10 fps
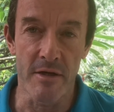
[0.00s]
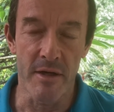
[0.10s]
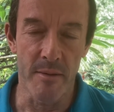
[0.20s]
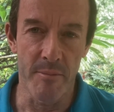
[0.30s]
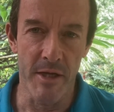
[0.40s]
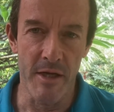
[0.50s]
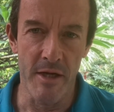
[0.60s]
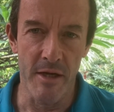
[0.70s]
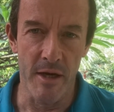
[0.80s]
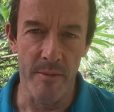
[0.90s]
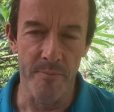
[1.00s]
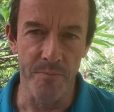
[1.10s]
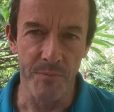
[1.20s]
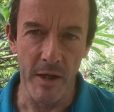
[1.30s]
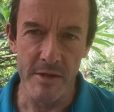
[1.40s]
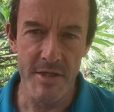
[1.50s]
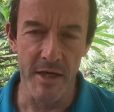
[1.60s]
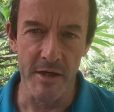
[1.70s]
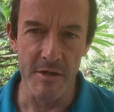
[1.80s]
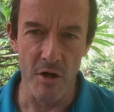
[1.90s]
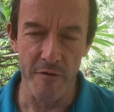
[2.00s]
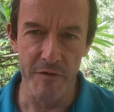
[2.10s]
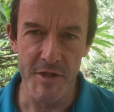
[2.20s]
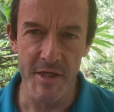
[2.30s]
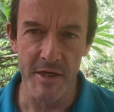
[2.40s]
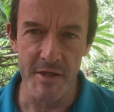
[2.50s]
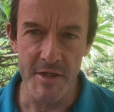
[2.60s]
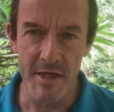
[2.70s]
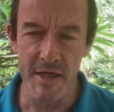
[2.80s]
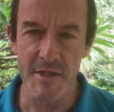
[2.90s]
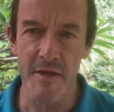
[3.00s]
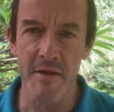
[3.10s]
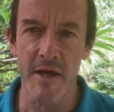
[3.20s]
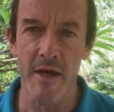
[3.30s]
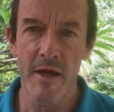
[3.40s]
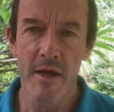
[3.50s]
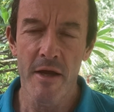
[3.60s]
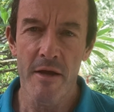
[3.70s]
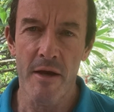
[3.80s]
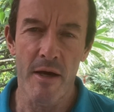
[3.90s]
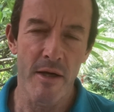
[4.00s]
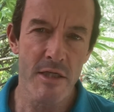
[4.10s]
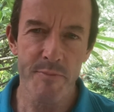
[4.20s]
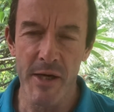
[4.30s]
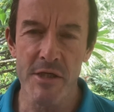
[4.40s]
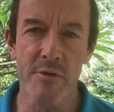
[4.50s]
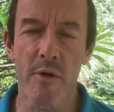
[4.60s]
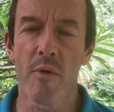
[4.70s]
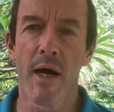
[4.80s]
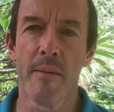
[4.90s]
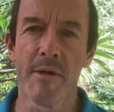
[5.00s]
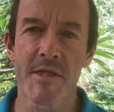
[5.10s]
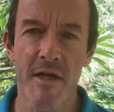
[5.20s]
many office tenants cutting their space requirements.